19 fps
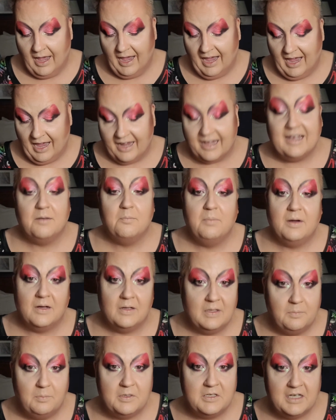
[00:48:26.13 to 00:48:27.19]
I can
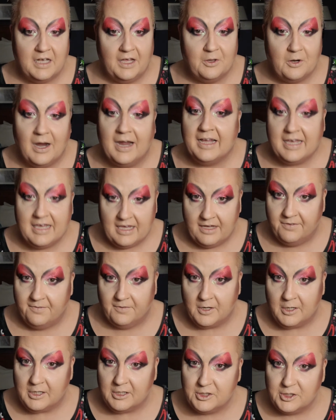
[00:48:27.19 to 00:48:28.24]
barely put together IKEA
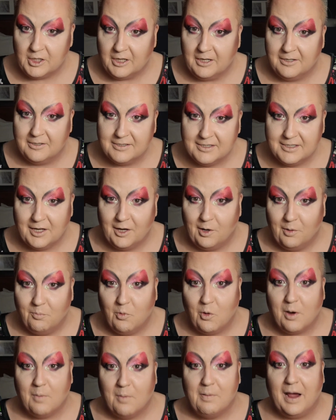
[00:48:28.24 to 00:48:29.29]
furniture. So
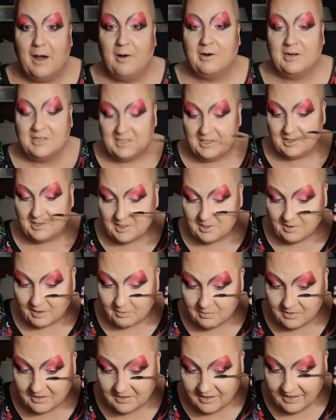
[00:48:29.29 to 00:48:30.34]
more power to you. I
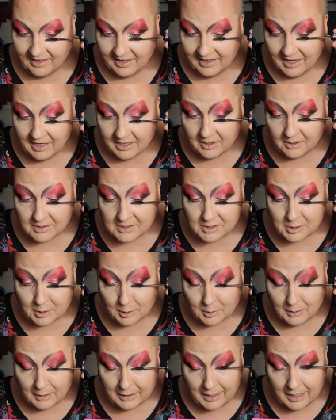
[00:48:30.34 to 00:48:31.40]
will. You'll
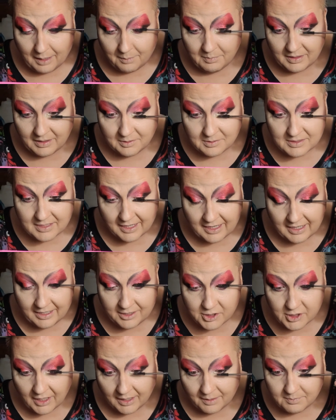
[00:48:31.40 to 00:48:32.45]
certainly not be losing any
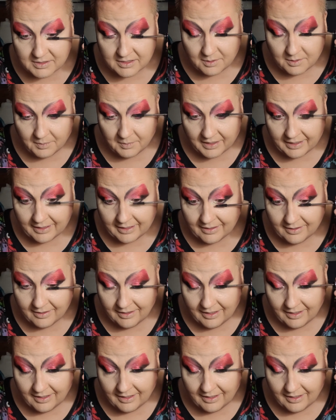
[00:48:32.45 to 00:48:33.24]
jobs to me.